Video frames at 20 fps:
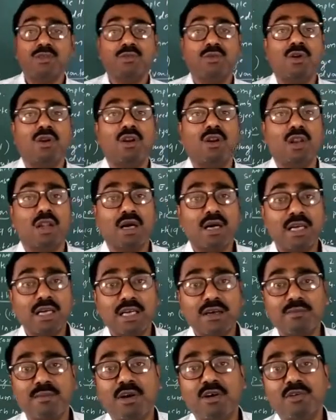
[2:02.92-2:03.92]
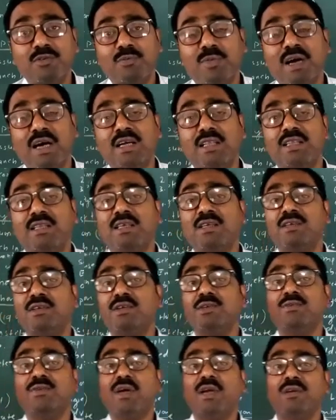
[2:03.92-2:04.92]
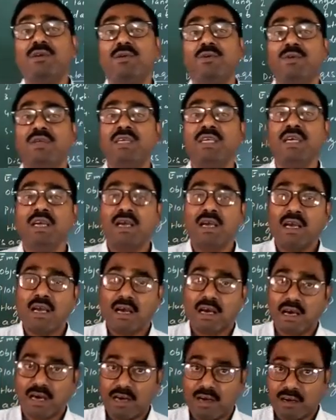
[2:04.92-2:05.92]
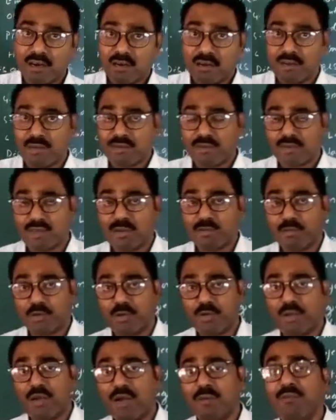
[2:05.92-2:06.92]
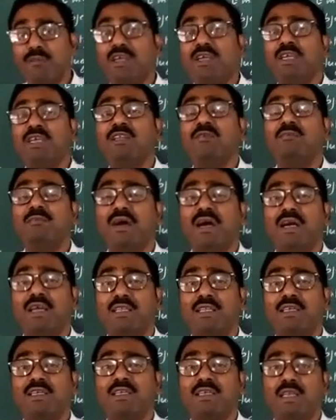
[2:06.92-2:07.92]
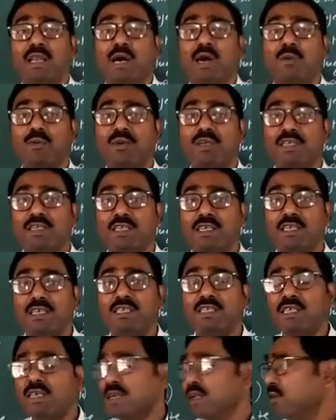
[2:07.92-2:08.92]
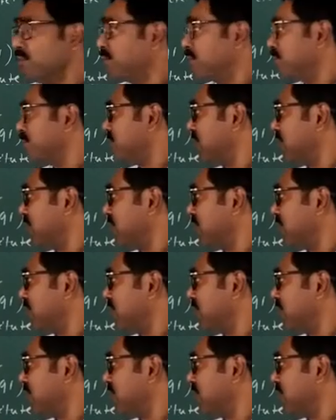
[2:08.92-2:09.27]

to learn about Python, or we are doing programming in Python nowadays from